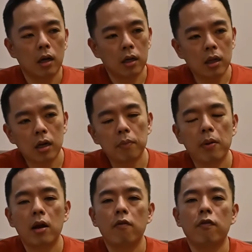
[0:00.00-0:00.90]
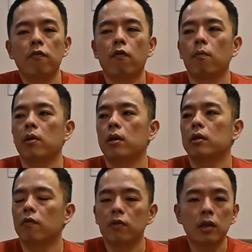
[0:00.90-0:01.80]
Another benefit for me
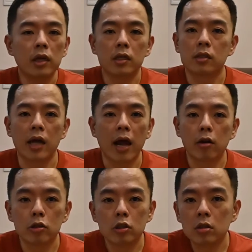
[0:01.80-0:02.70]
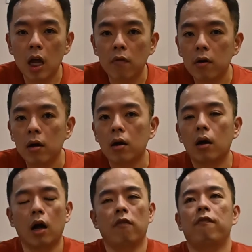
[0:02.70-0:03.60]
definitely is the energy level.
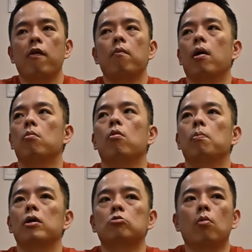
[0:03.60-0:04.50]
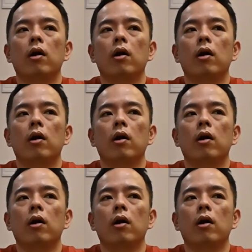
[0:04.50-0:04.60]
I felt much more